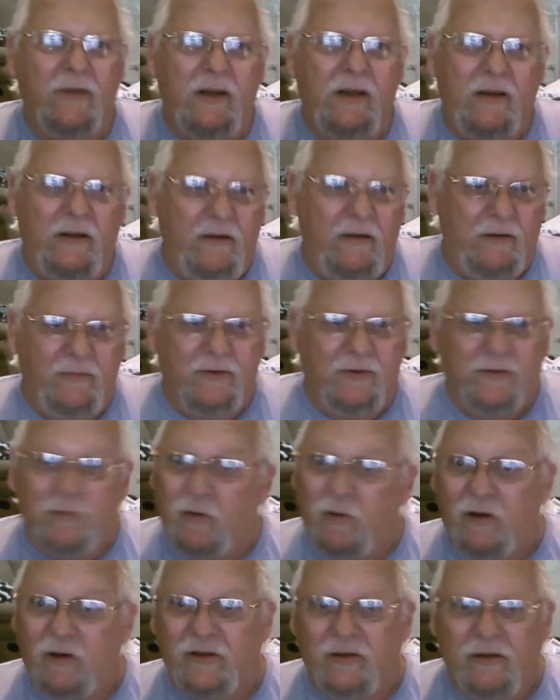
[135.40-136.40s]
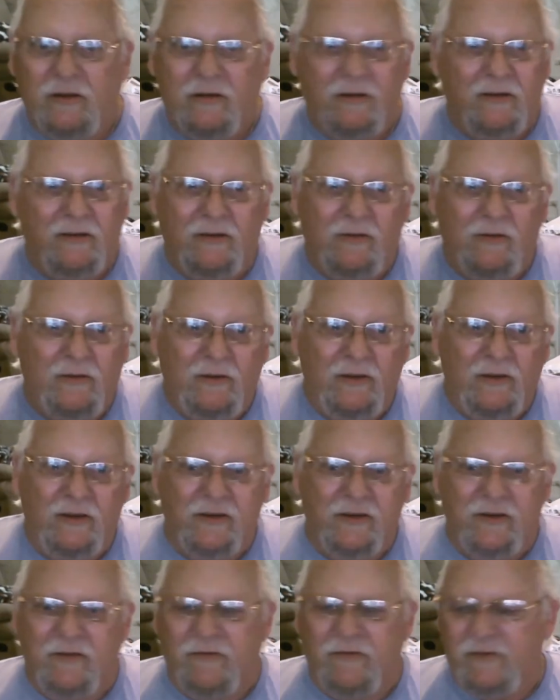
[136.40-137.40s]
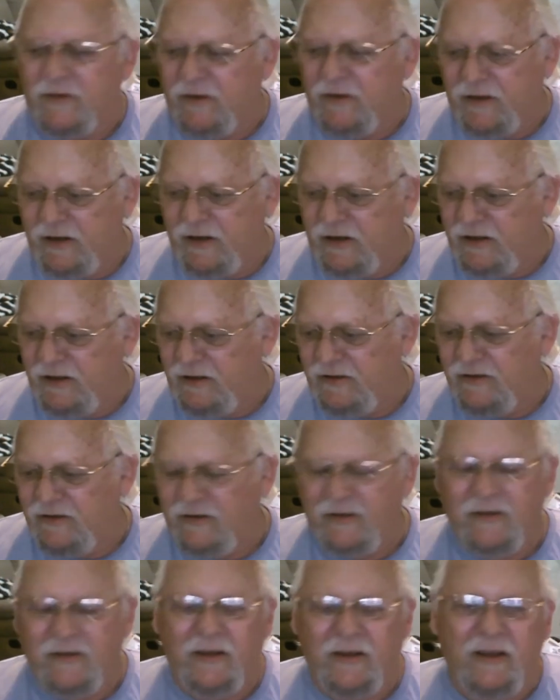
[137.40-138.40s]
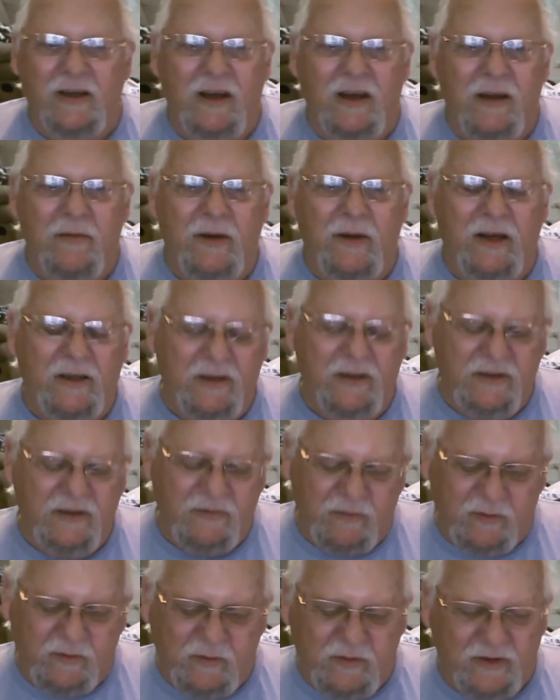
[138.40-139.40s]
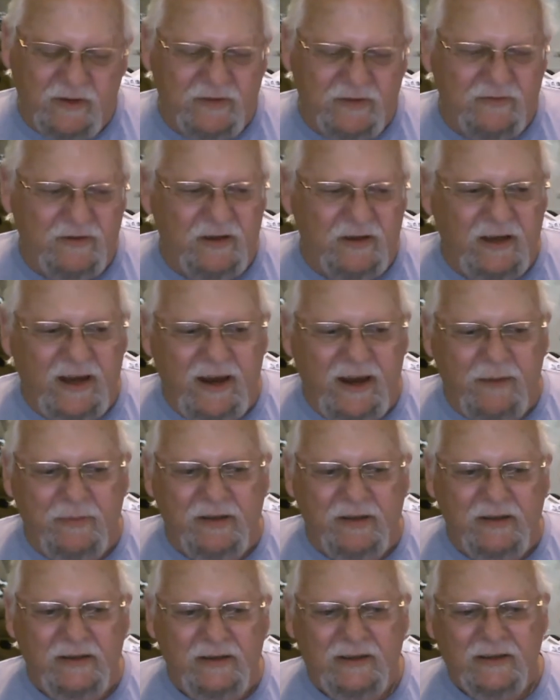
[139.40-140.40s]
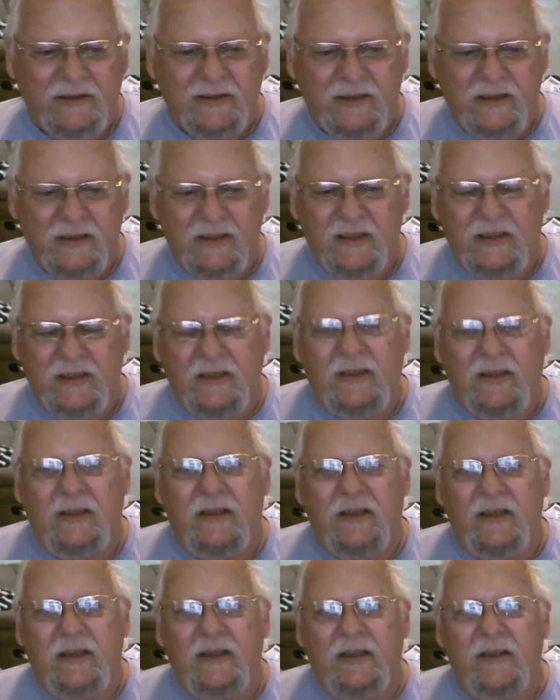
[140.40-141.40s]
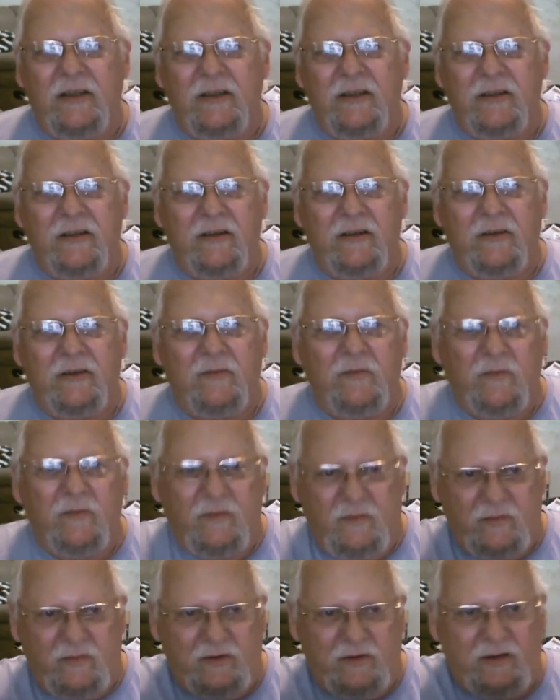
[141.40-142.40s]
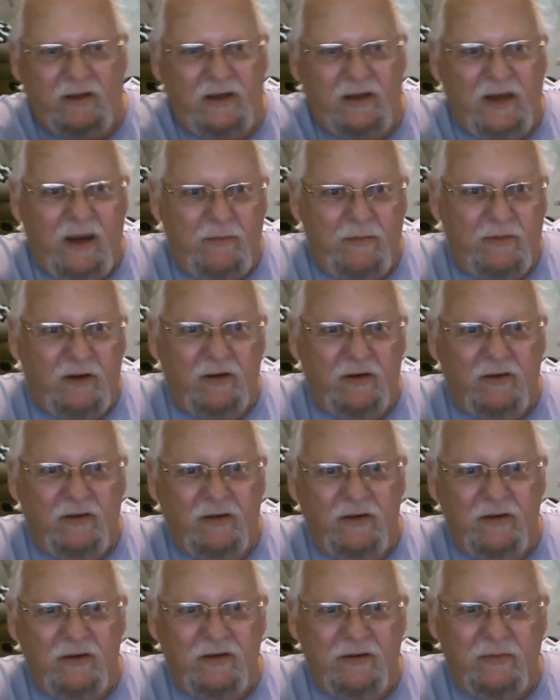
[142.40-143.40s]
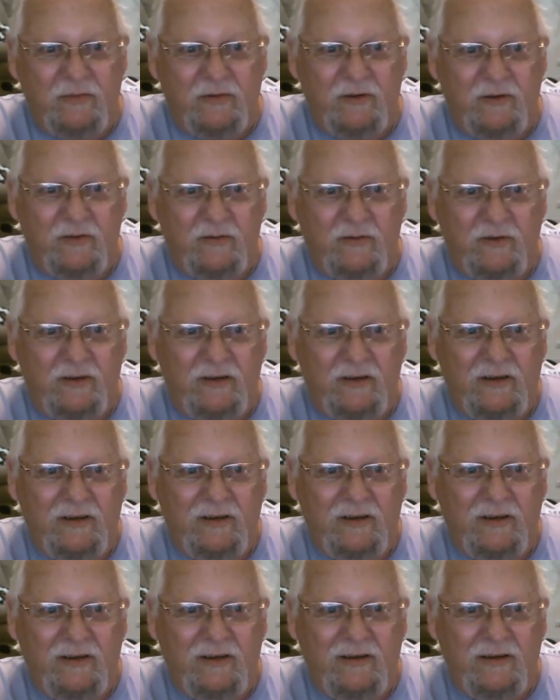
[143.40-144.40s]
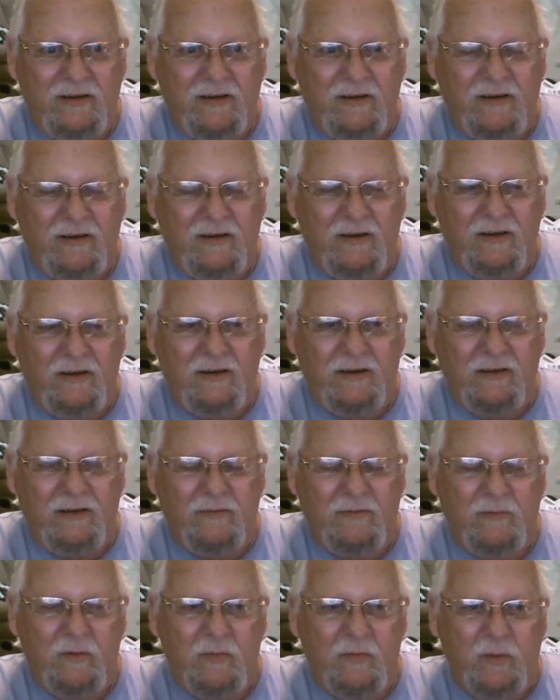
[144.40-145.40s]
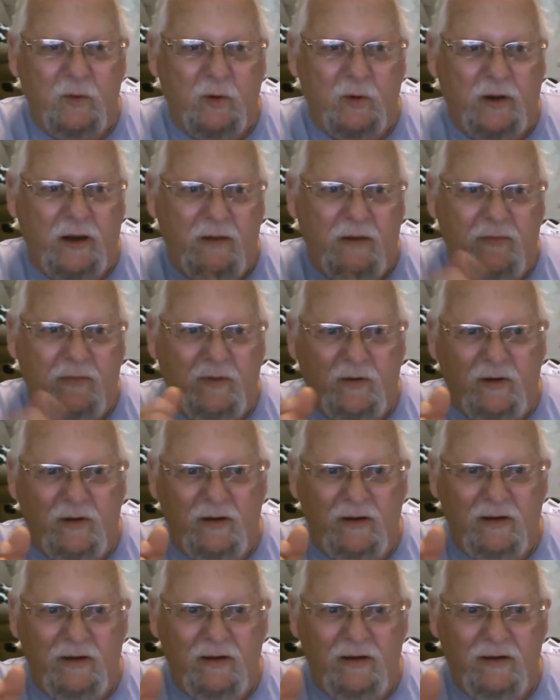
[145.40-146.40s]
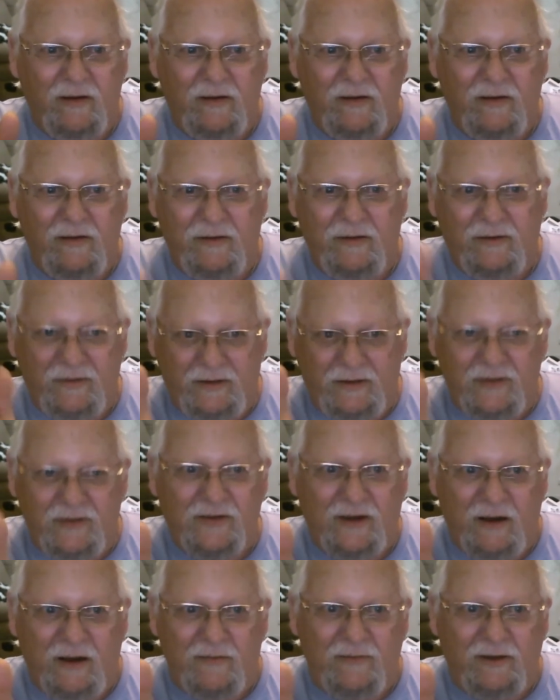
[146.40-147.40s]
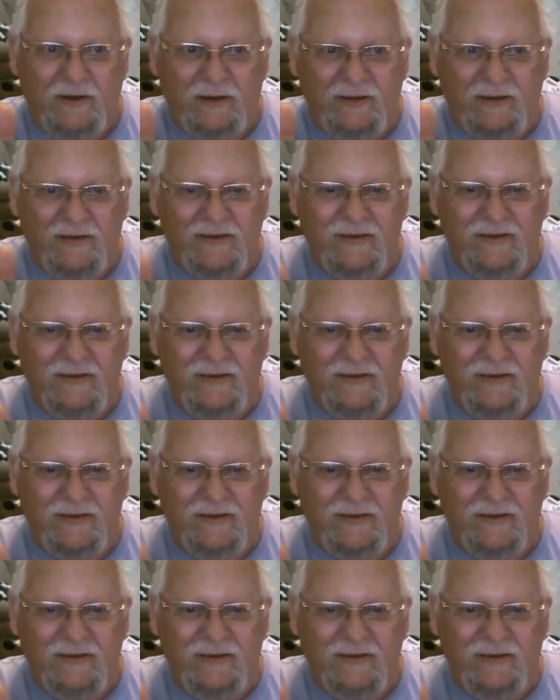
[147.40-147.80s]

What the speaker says: So I'm just watching it do all these different things, and he came back and he said, well, what's really happened? He said, the company I used to be with were bought out by this company,